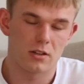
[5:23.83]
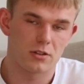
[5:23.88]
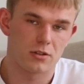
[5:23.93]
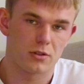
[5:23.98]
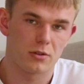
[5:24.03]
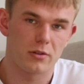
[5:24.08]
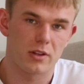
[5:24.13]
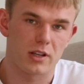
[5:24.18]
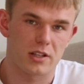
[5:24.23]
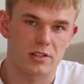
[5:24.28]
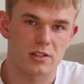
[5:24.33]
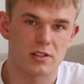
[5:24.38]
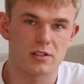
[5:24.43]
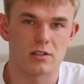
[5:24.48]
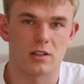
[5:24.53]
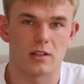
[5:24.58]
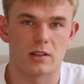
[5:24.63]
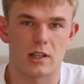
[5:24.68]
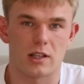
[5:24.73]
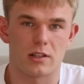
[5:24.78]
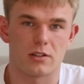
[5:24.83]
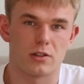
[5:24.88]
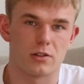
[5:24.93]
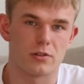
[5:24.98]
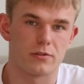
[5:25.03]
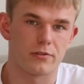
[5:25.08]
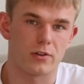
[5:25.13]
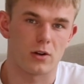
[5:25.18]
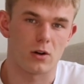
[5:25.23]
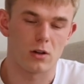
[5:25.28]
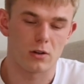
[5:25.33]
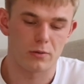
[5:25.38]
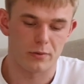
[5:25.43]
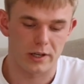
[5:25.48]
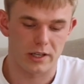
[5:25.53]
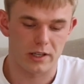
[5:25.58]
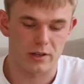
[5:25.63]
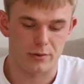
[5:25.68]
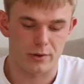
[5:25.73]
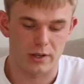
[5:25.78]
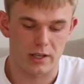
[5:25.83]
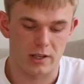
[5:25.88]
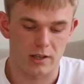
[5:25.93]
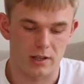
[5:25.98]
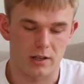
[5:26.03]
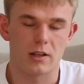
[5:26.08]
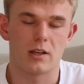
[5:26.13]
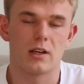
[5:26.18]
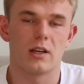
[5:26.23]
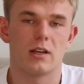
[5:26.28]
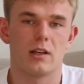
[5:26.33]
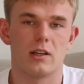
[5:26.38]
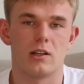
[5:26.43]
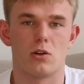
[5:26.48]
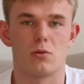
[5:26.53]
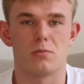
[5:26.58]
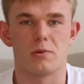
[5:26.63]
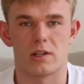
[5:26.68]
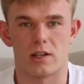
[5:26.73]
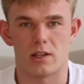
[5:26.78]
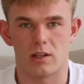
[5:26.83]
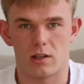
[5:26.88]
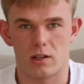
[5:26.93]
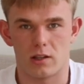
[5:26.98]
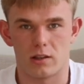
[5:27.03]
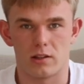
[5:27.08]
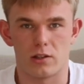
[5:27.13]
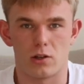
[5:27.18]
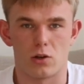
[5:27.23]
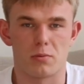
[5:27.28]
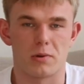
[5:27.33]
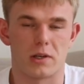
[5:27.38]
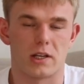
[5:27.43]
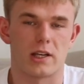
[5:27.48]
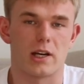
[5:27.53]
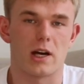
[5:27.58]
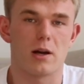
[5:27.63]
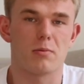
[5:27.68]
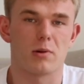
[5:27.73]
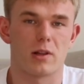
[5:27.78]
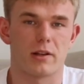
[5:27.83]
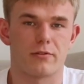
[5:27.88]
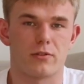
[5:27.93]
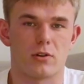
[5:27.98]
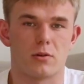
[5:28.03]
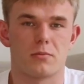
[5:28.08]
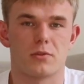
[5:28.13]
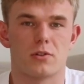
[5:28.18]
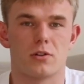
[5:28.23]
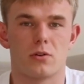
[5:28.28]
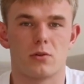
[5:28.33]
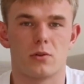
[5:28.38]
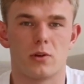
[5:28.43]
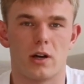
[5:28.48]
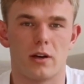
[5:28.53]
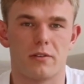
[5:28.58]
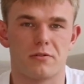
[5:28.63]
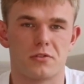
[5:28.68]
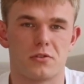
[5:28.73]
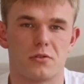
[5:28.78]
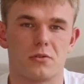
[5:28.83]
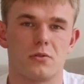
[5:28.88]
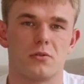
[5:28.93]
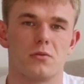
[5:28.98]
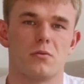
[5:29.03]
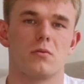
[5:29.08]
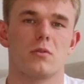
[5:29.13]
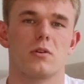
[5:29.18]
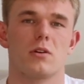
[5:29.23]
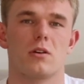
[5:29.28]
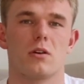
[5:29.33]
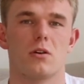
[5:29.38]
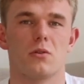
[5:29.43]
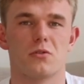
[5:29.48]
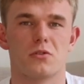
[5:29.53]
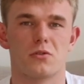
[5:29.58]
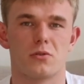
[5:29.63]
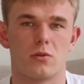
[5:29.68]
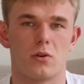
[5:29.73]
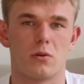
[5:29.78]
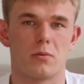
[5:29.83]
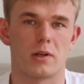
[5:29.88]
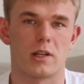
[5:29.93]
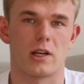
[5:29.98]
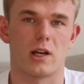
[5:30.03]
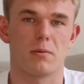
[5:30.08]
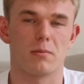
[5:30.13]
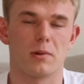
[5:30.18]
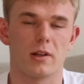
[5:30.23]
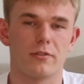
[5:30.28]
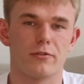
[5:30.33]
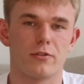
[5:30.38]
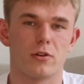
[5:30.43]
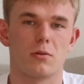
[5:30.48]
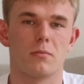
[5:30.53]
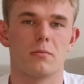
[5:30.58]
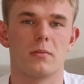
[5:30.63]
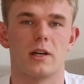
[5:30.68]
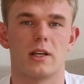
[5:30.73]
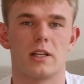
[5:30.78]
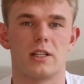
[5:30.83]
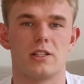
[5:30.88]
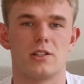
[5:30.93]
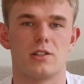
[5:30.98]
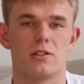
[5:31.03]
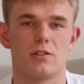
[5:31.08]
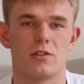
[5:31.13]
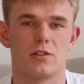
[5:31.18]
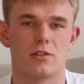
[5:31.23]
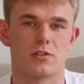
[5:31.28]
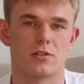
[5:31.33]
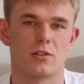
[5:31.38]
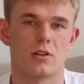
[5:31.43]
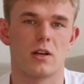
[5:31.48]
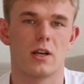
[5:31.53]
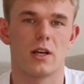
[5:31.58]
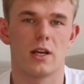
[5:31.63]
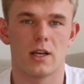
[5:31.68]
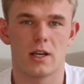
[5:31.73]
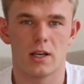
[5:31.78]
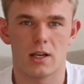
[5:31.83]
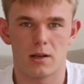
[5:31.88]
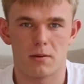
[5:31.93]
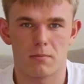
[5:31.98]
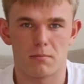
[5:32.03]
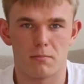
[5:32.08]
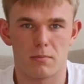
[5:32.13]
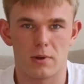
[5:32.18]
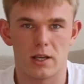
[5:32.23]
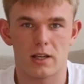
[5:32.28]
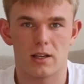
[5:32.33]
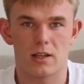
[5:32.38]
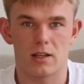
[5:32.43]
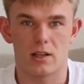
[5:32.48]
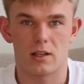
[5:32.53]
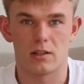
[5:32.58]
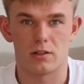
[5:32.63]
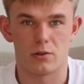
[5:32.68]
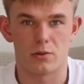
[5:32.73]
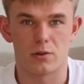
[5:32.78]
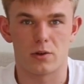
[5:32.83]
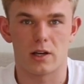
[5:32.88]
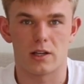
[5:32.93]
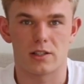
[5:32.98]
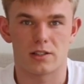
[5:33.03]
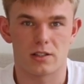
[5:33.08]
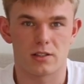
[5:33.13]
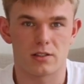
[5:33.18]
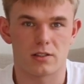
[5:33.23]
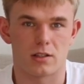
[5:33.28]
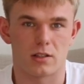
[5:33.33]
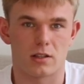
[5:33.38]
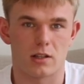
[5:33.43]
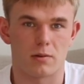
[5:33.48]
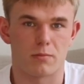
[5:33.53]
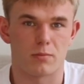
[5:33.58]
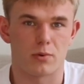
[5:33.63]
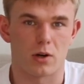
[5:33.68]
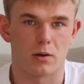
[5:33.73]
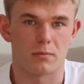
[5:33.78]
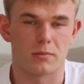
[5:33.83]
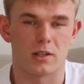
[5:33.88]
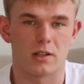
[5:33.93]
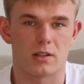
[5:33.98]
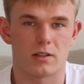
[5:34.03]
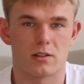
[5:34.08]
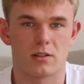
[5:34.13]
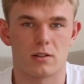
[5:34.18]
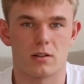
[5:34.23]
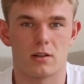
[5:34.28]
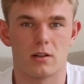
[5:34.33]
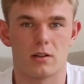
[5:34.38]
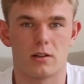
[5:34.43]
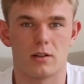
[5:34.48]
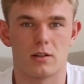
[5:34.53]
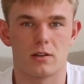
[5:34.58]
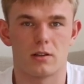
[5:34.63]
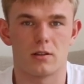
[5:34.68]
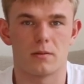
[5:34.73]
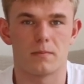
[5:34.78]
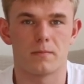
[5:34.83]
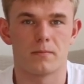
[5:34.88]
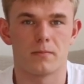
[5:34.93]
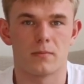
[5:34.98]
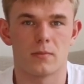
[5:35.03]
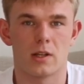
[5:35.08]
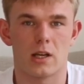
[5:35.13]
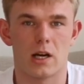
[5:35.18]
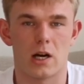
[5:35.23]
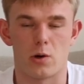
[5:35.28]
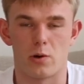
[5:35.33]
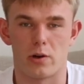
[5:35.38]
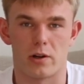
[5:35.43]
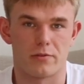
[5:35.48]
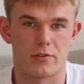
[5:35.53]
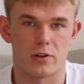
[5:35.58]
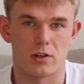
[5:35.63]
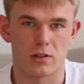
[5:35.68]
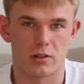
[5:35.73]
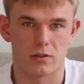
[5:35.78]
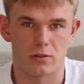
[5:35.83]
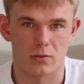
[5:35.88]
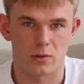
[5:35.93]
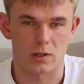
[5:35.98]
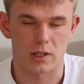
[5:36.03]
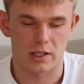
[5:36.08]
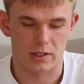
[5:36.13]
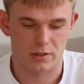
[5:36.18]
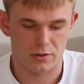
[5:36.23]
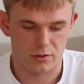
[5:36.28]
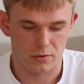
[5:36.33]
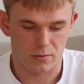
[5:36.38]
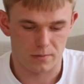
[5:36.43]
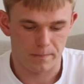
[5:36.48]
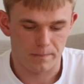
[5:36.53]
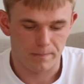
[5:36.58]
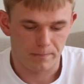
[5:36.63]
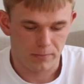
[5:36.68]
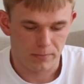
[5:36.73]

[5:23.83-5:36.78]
to the assistant that you've already created in the OpenAI platform. So you have to go to OpenAI platform and just make a new assistant and prompt it however you would like to.